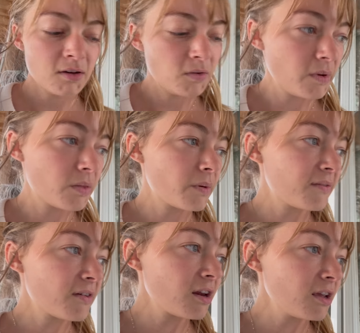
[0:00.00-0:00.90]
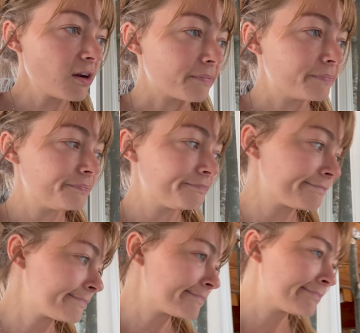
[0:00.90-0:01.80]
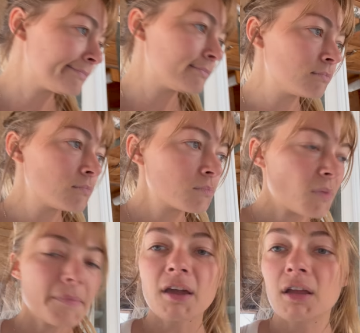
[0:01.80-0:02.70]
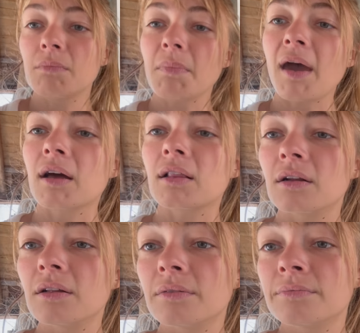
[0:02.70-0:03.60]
with what I've got here. Maybe I could unpack a little.